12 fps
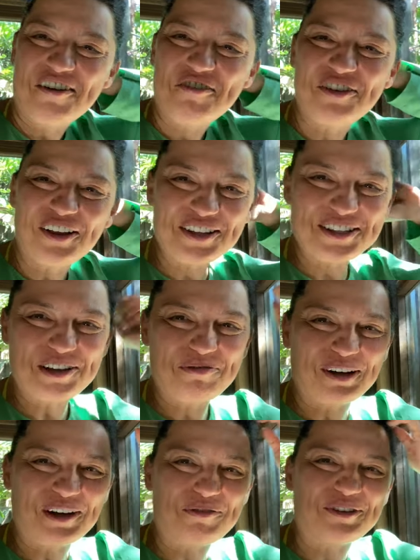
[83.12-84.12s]
Fell asleep
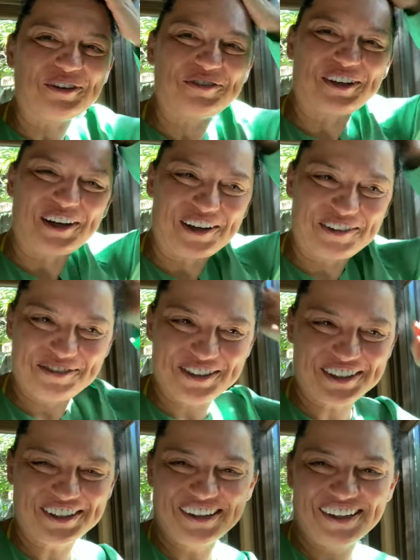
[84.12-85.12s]
a couple of
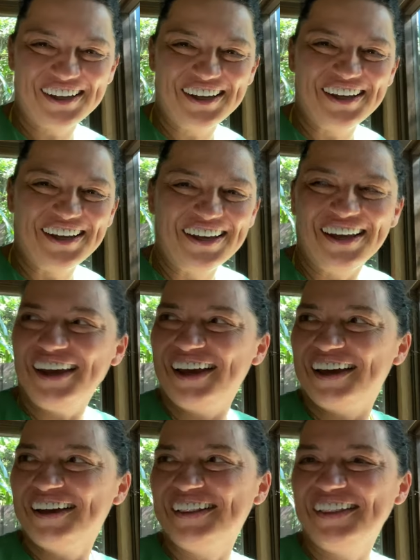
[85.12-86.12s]
times.
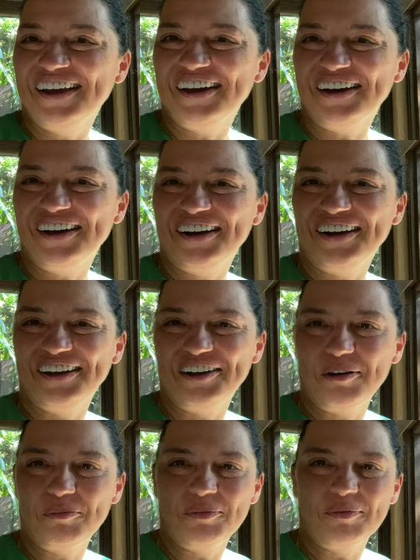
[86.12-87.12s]
And
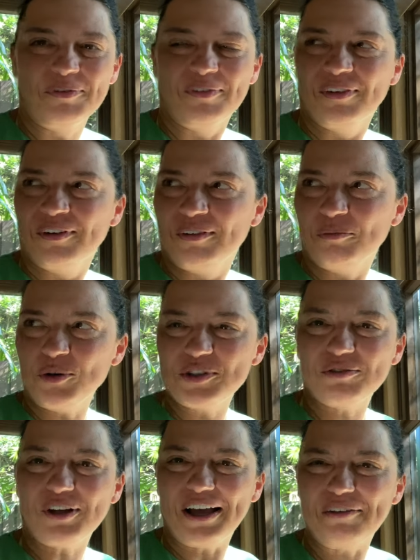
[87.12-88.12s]
most
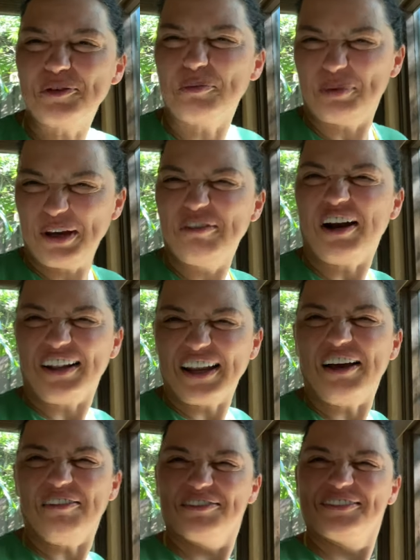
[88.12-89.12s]
of all, I have to pee right now.